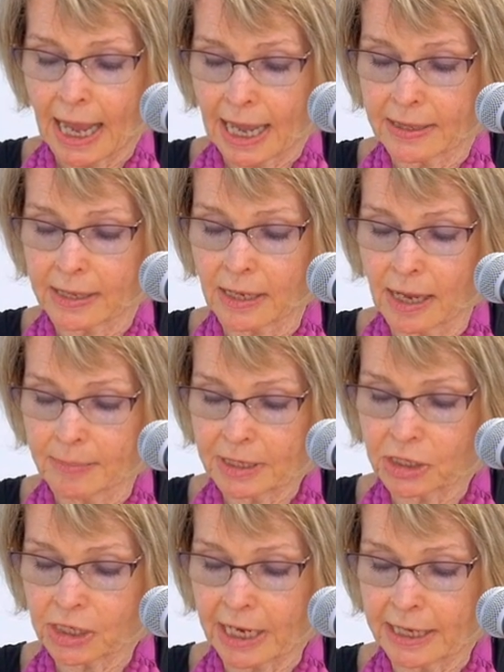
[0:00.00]
and the
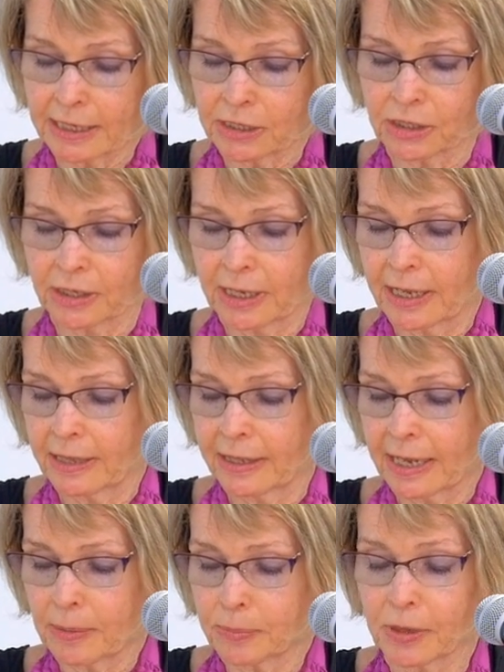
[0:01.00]
climate change,
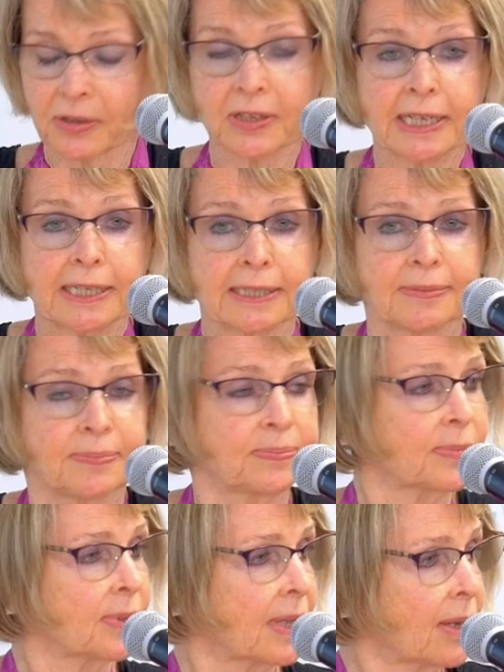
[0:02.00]
the Anthropocene.
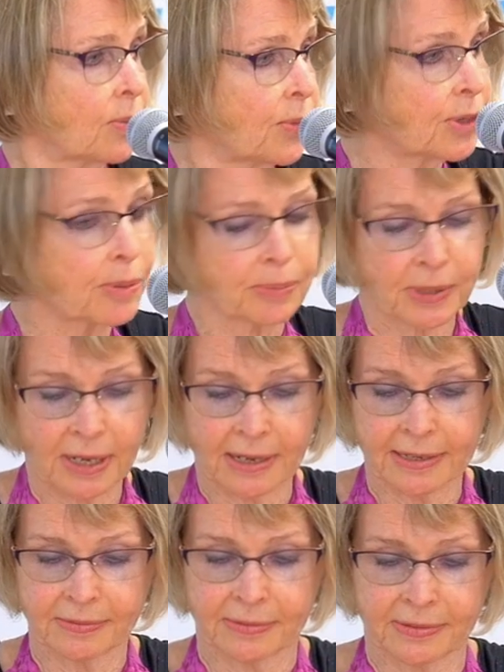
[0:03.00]
Welcome,
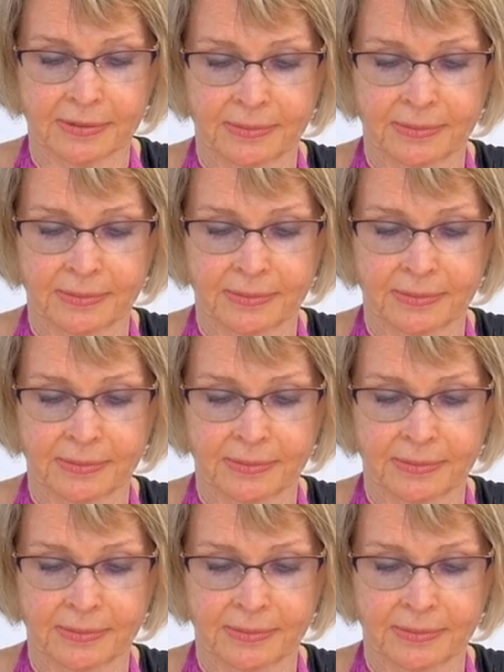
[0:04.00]
Clive.